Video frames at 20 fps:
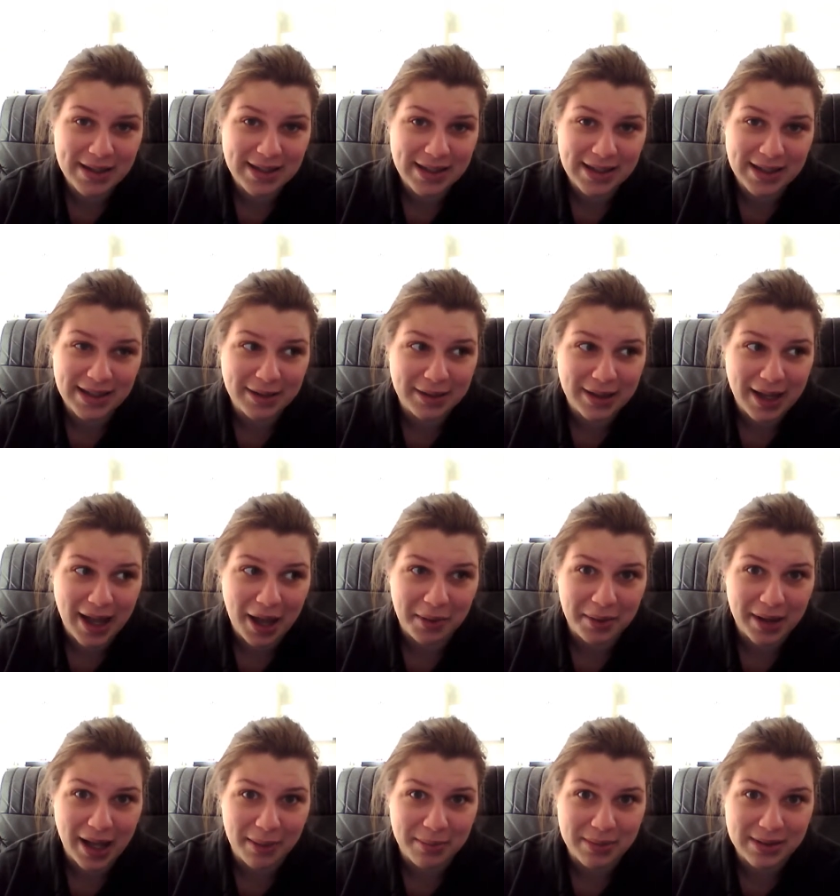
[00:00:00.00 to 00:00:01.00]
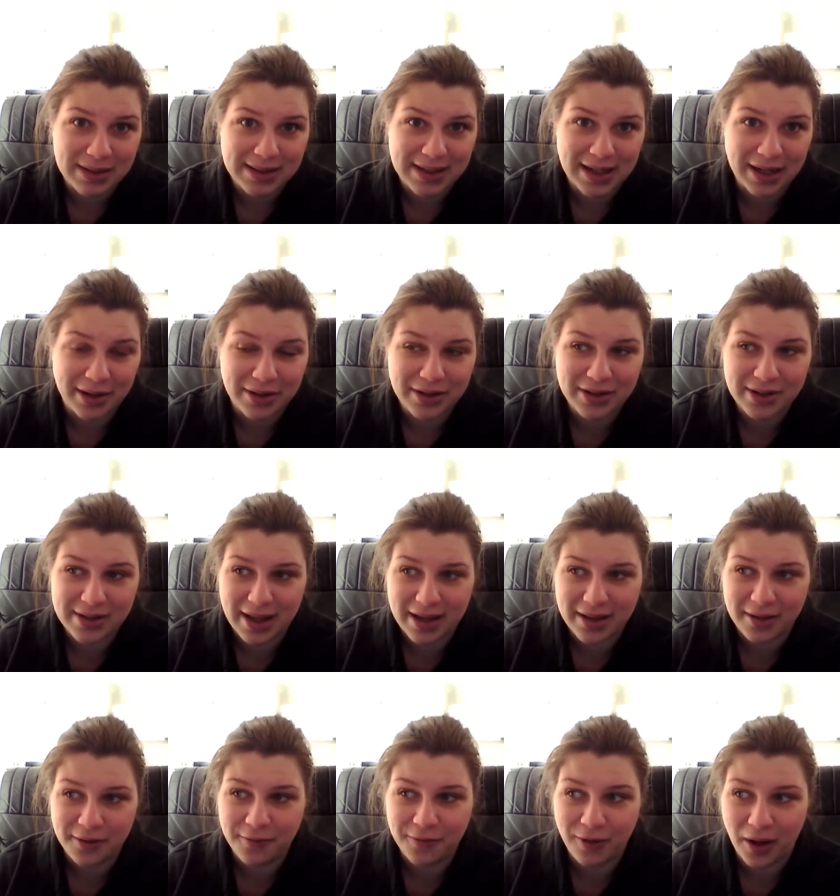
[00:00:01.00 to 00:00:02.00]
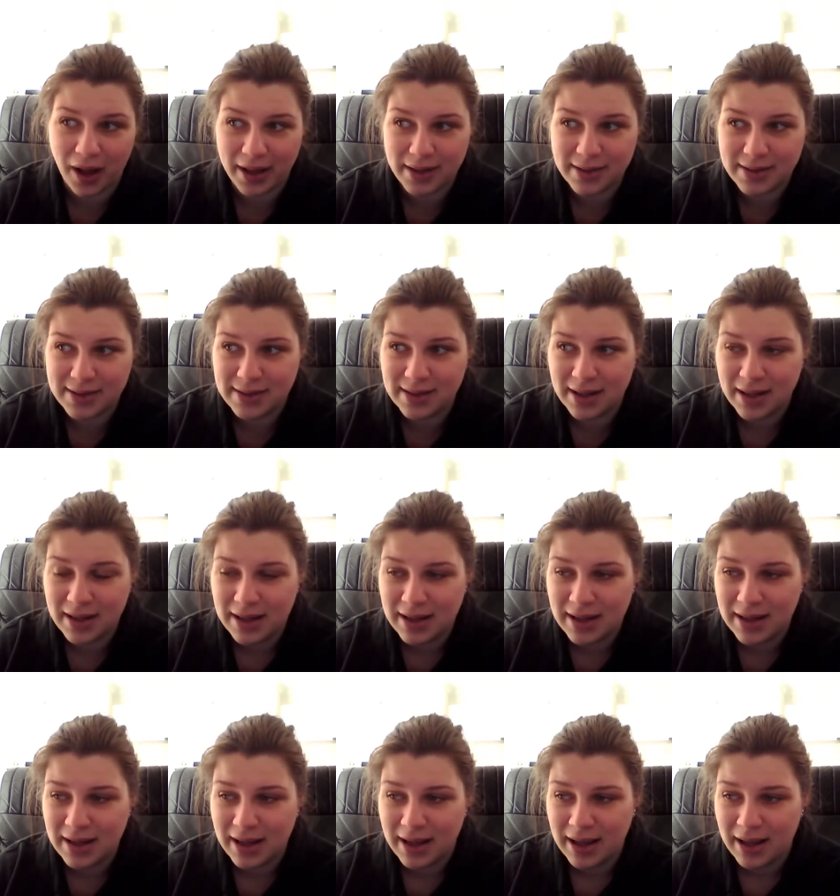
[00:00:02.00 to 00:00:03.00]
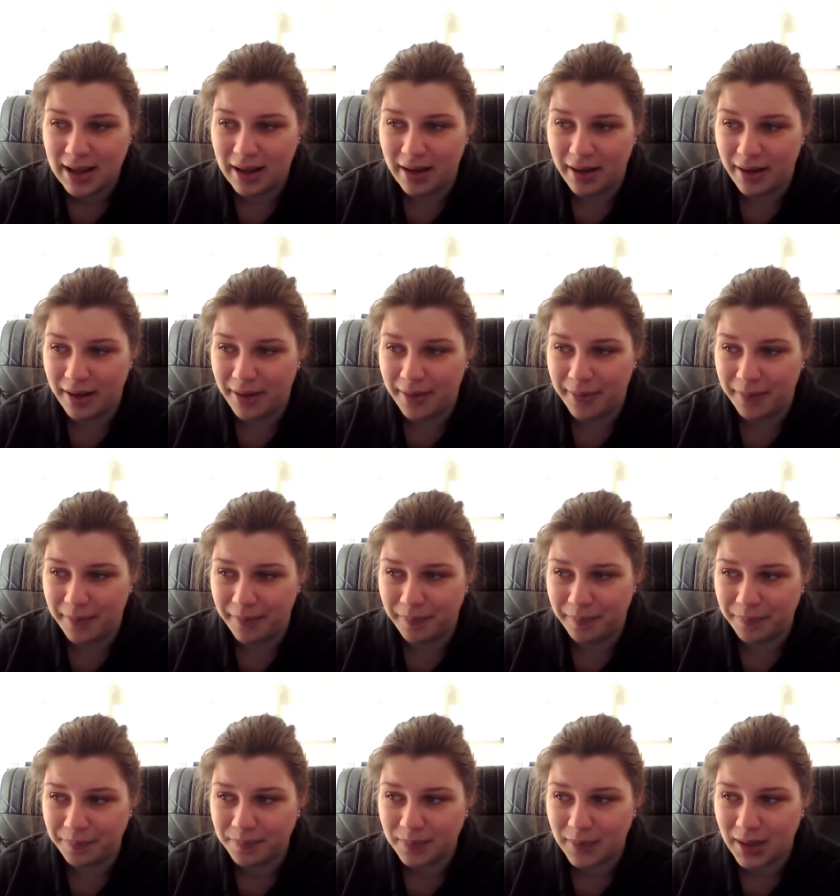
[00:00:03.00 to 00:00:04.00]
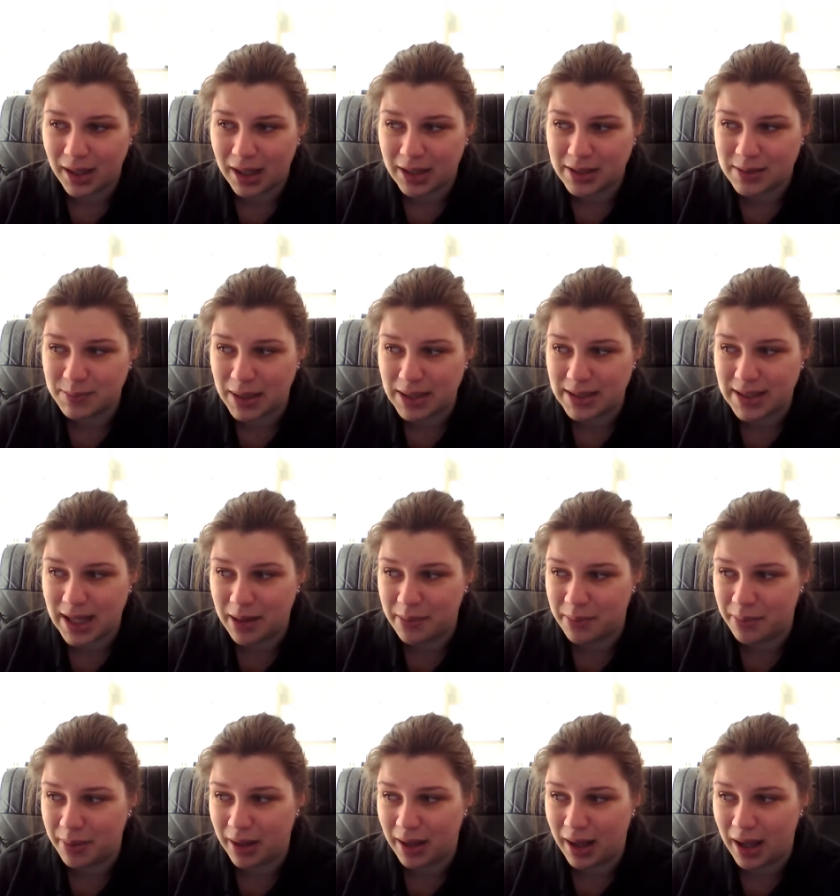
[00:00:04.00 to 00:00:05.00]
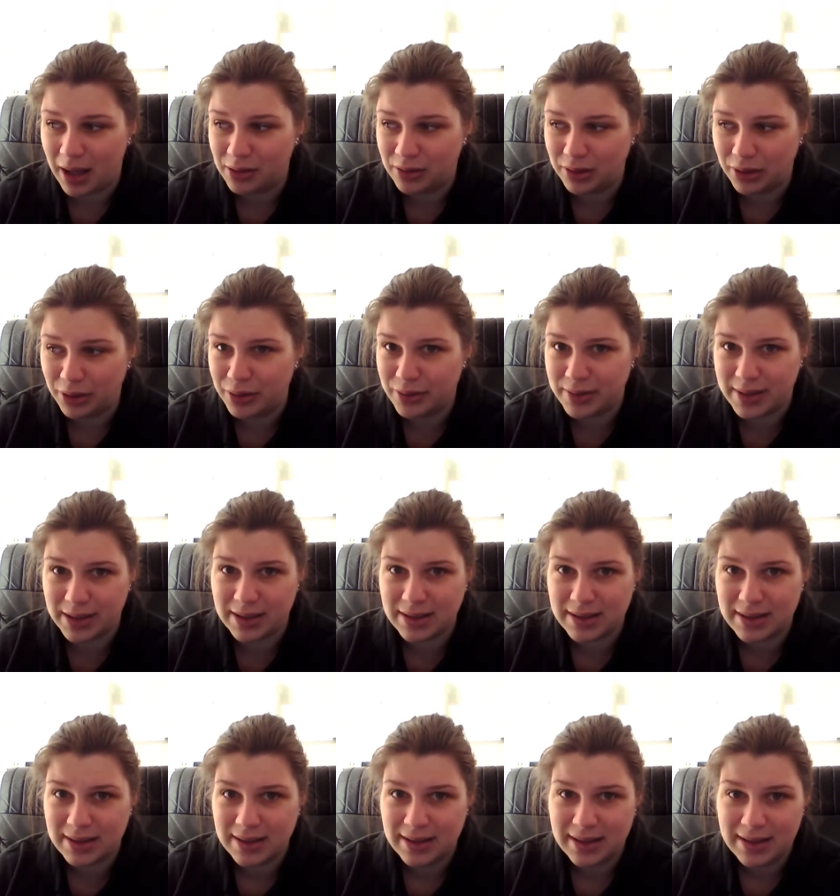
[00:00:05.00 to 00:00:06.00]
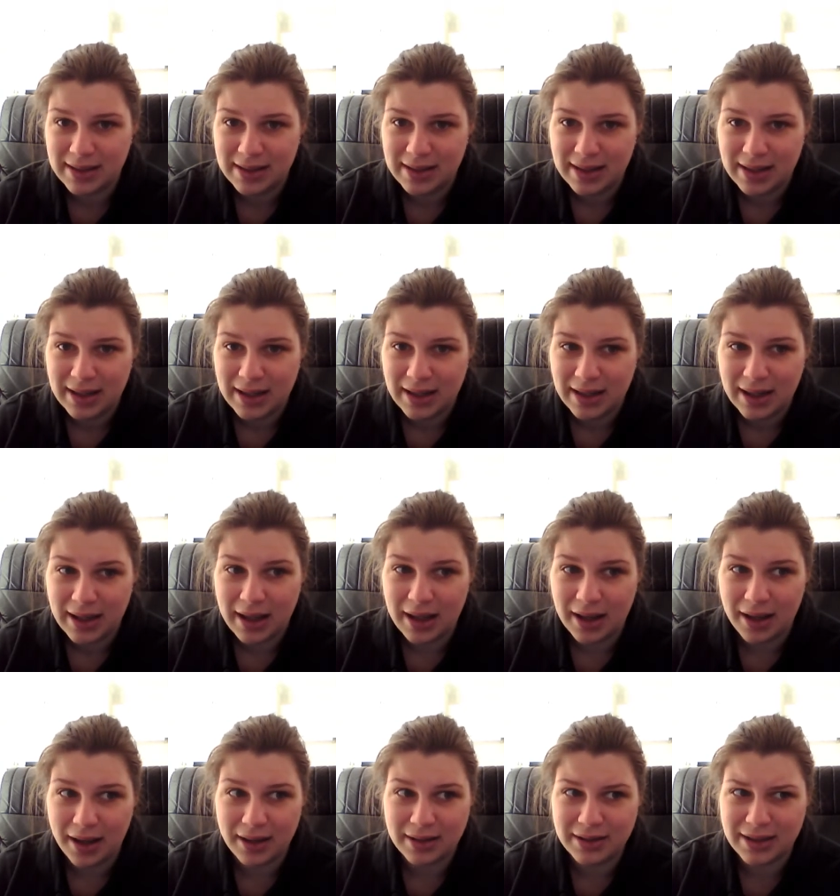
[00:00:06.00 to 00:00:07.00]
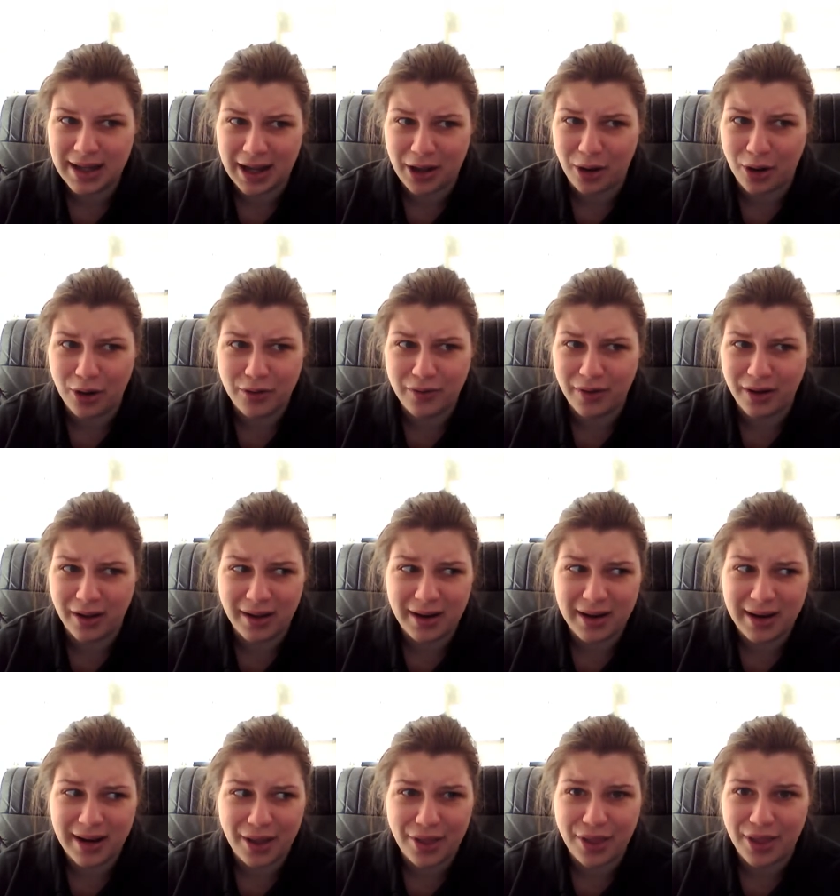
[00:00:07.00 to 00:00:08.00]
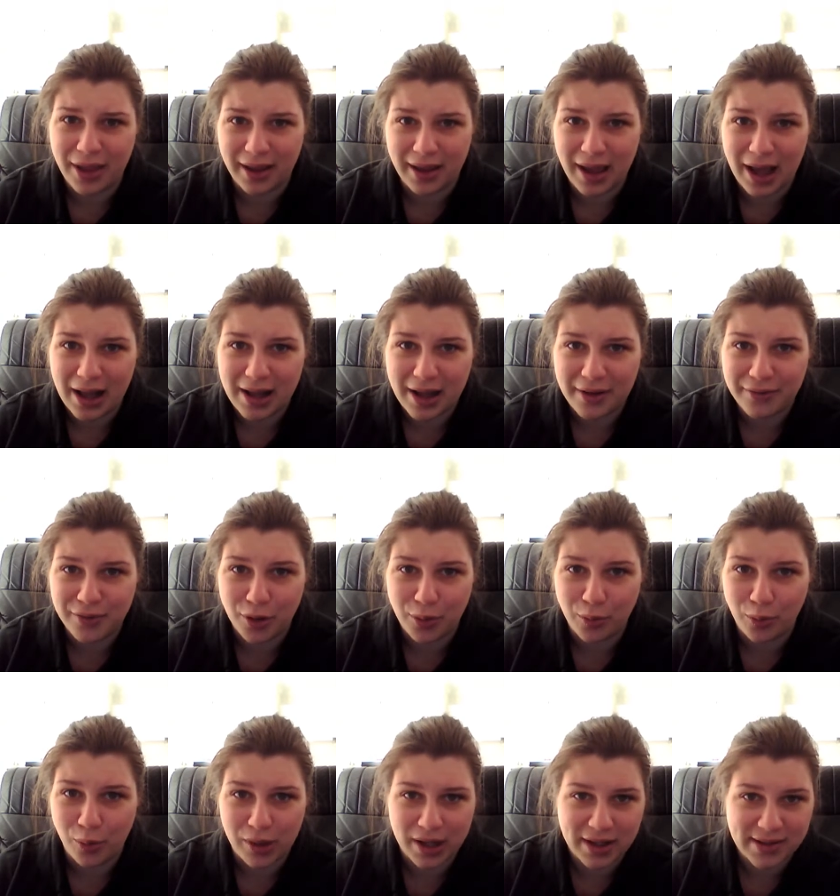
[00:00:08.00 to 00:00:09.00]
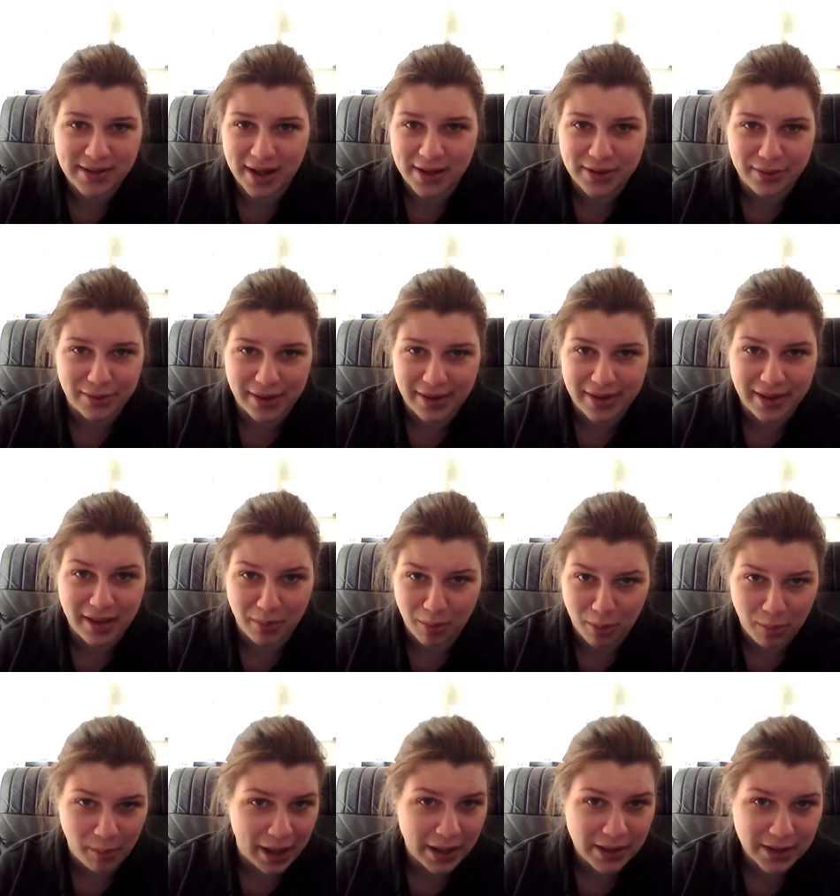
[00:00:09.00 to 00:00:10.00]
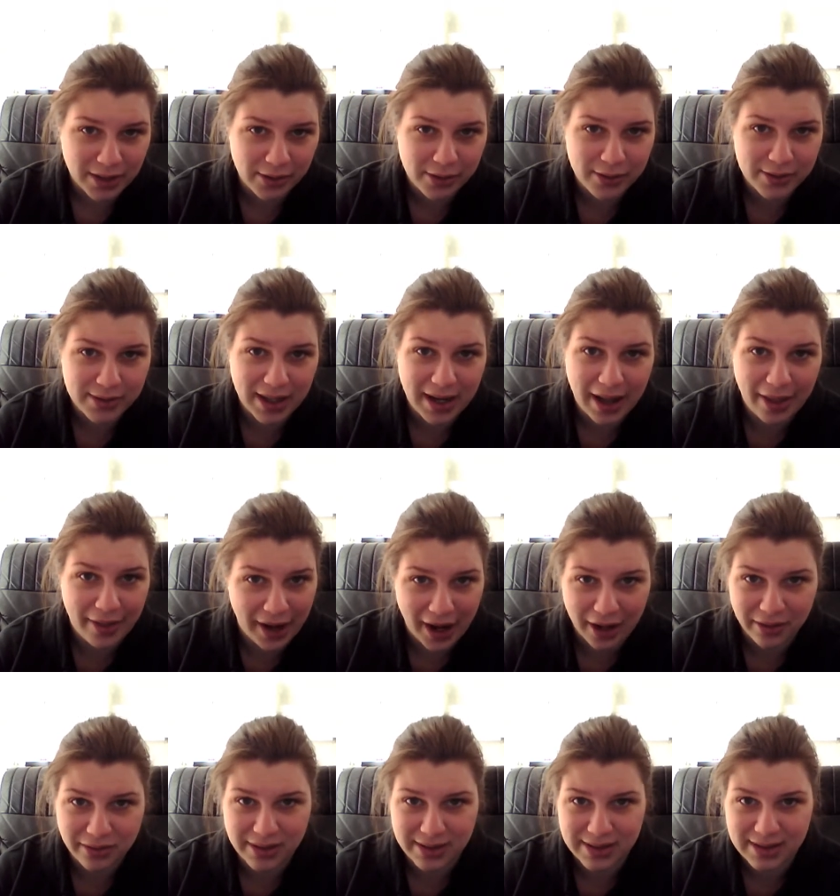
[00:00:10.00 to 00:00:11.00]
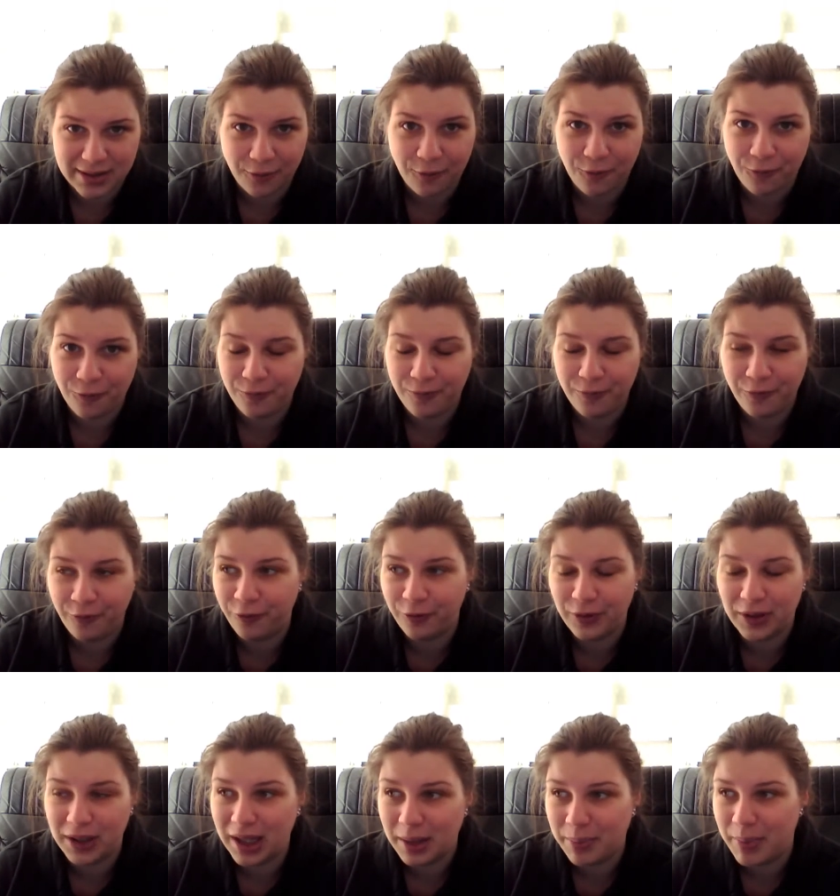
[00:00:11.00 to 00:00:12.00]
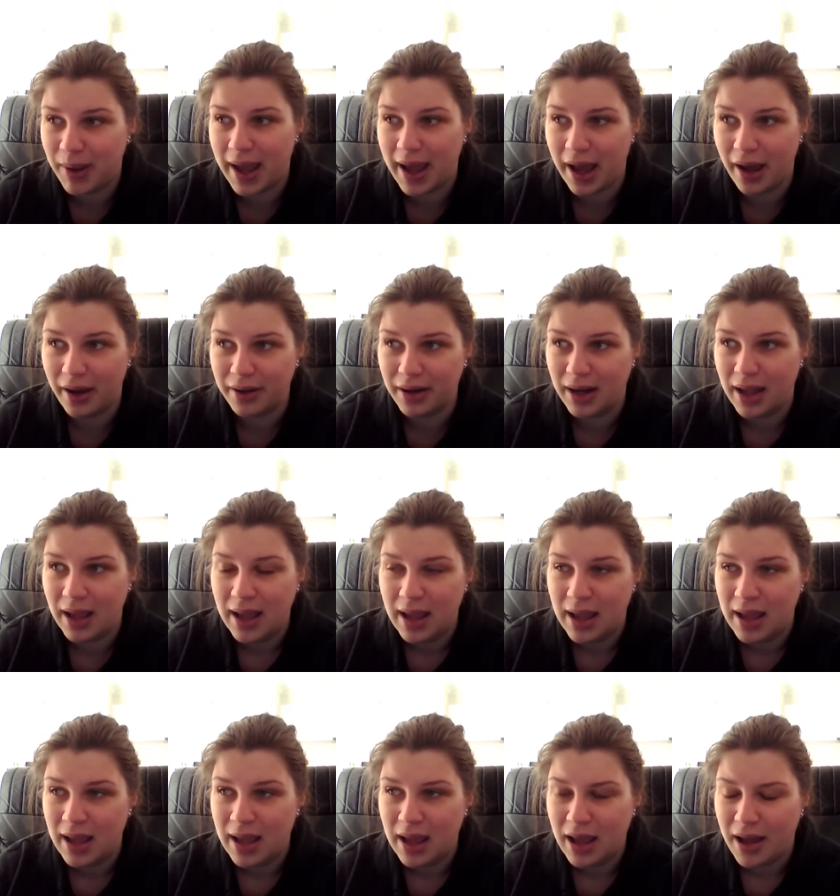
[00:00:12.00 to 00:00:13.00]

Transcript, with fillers: That's basically how it happens now. And just like the fights, um, because my temper, I'll lose it like over nothing. I'll have no warning signs or anything that I'm about to lose it, and then I'll just flip out.